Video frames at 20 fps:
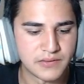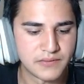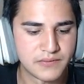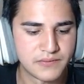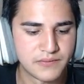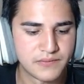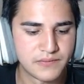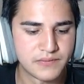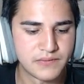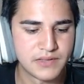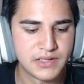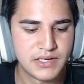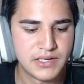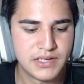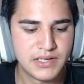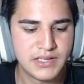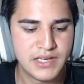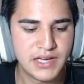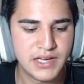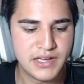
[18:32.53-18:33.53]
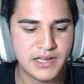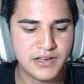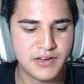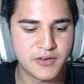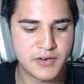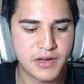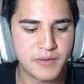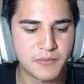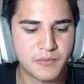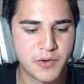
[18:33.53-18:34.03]
I see. Yeah, no,
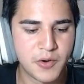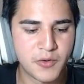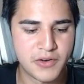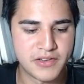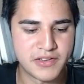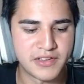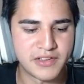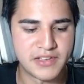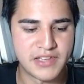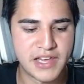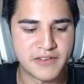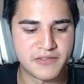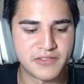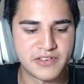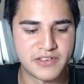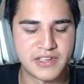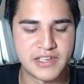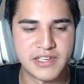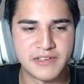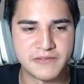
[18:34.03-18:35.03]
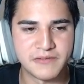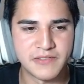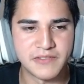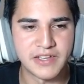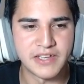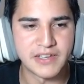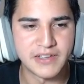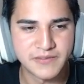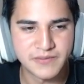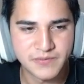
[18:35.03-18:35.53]
I'm going to definitely
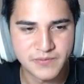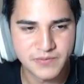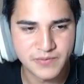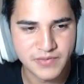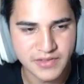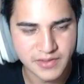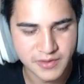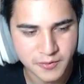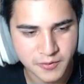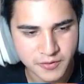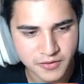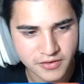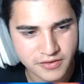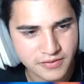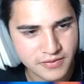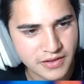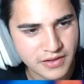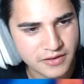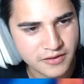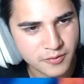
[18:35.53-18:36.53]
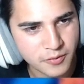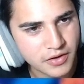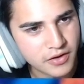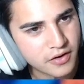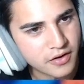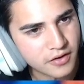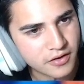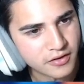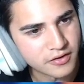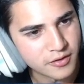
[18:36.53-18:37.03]
like lose this one
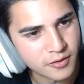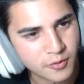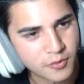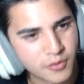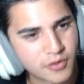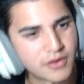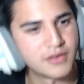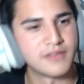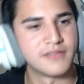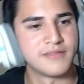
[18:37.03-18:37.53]
hardcore.